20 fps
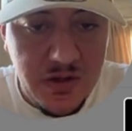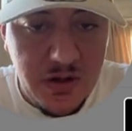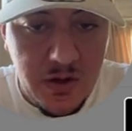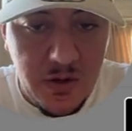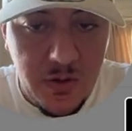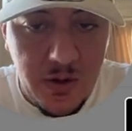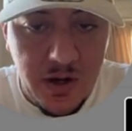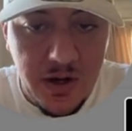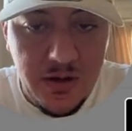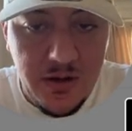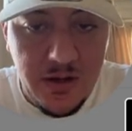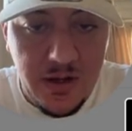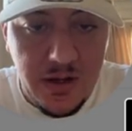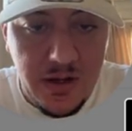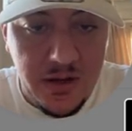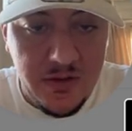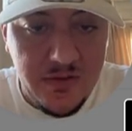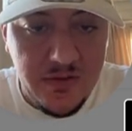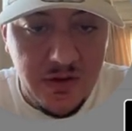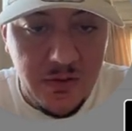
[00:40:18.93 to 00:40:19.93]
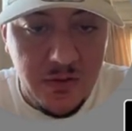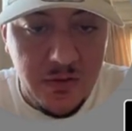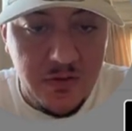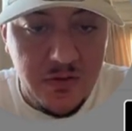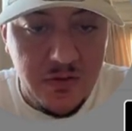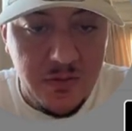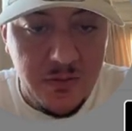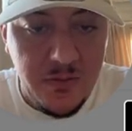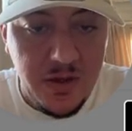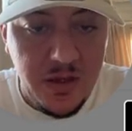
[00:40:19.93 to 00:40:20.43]
All right, it's going
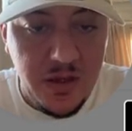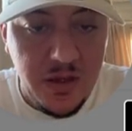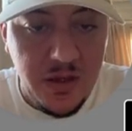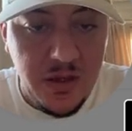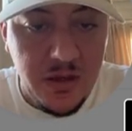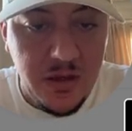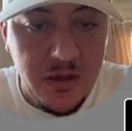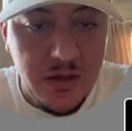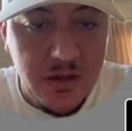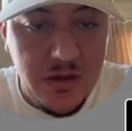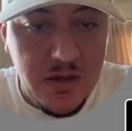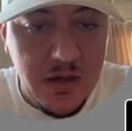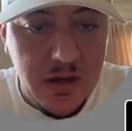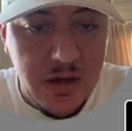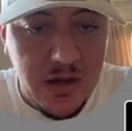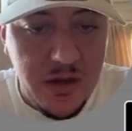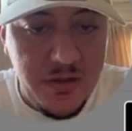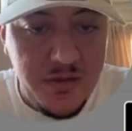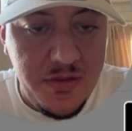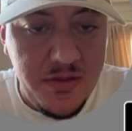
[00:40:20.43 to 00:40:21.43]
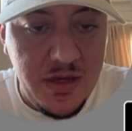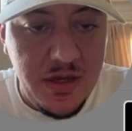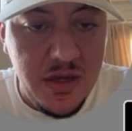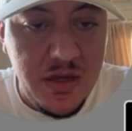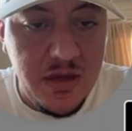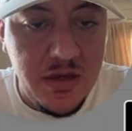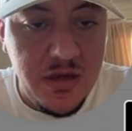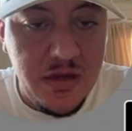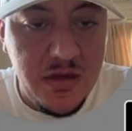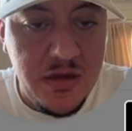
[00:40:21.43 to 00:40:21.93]
to be, I
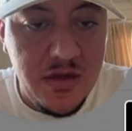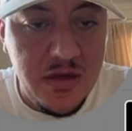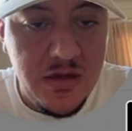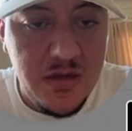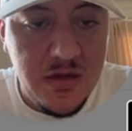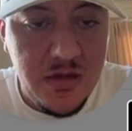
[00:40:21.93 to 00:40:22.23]
think,